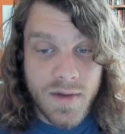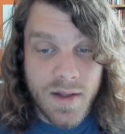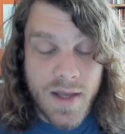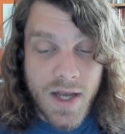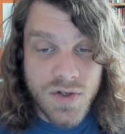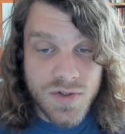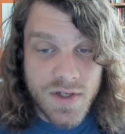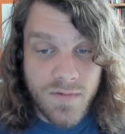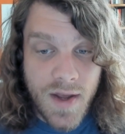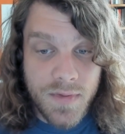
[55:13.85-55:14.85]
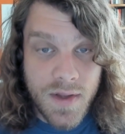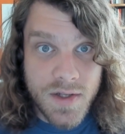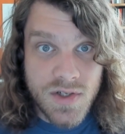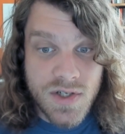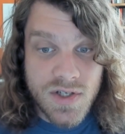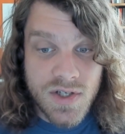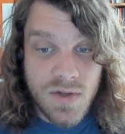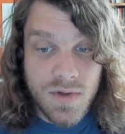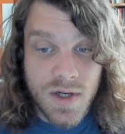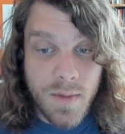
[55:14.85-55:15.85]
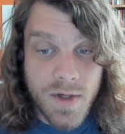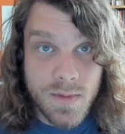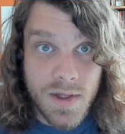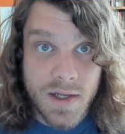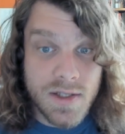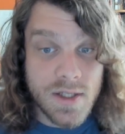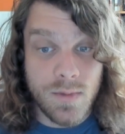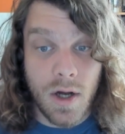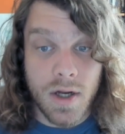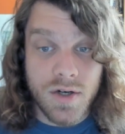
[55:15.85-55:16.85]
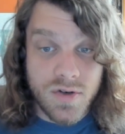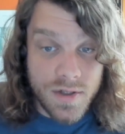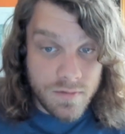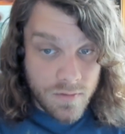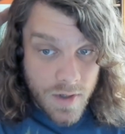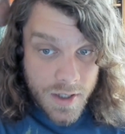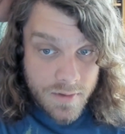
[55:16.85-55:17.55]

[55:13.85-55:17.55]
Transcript: casualty event that it's just skewed the numbers. But like, it's a small country, right?